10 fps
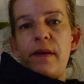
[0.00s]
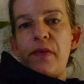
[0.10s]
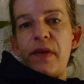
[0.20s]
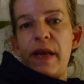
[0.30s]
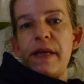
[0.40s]

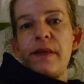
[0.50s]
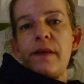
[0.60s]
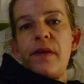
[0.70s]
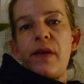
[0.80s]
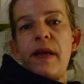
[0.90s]
The
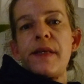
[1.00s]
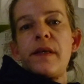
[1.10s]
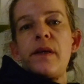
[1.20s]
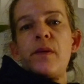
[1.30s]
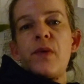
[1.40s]

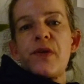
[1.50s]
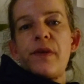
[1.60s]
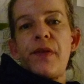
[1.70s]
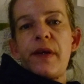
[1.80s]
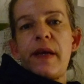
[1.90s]
latter was
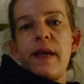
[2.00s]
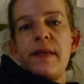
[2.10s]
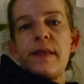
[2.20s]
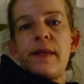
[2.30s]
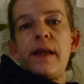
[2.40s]
not the
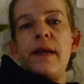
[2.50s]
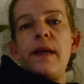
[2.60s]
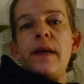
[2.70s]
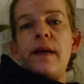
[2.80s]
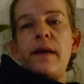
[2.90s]
case.
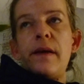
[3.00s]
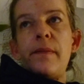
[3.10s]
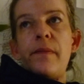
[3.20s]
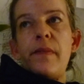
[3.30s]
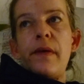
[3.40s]

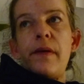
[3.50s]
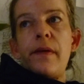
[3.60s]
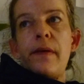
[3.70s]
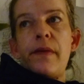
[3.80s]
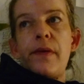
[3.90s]

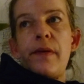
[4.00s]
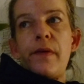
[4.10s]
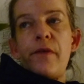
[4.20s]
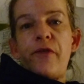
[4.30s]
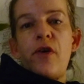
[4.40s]

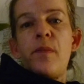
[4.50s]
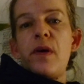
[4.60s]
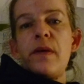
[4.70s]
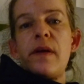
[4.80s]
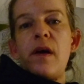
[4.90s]
The
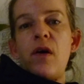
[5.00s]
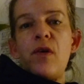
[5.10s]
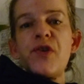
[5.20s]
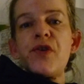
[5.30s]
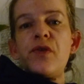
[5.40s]
former
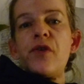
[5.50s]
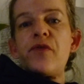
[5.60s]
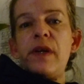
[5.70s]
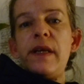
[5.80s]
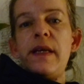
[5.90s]
also not
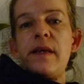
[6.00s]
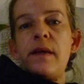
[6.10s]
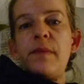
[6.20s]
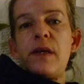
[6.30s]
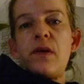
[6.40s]
really,
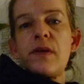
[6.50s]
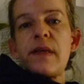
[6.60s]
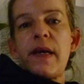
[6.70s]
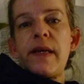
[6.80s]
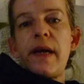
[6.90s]
because
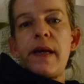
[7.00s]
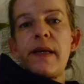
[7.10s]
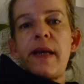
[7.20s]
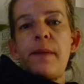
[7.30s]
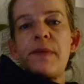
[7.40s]

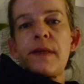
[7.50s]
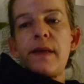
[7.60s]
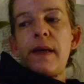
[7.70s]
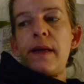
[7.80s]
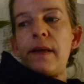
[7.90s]
I
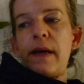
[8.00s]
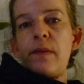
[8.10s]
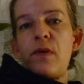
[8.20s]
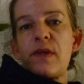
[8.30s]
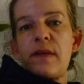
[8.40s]

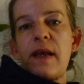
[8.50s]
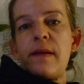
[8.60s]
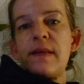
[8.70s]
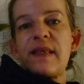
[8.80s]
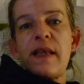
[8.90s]
was
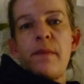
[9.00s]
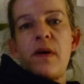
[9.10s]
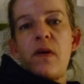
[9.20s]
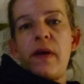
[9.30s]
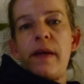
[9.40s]

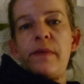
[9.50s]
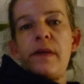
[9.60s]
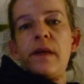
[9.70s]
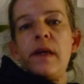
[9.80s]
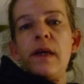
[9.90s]
somehow
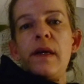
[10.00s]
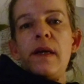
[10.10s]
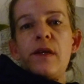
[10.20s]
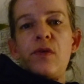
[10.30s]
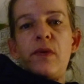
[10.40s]
able
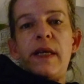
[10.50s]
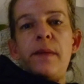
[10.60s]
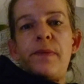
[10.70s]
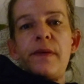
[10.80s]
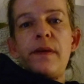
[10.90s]
to
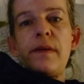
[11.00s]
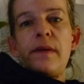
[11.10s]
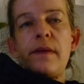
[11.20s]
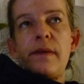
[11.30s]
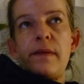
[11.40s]
keep
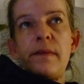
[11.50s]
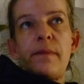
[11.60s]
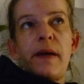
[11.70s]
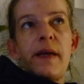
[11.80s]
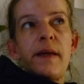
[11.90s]

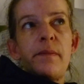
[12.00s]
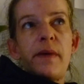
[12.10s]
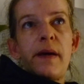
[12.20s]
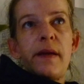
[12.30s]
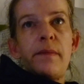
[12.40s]
my
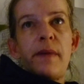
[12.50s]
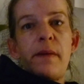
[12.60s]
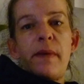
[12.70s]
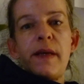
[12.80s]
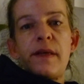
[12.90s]

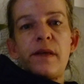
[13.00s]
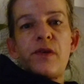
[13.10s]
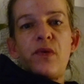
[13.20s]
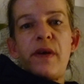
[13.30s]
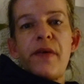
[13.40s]
mind
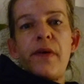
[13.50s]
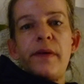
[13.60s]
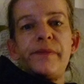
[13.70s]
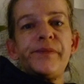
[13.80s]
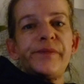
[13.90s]
together.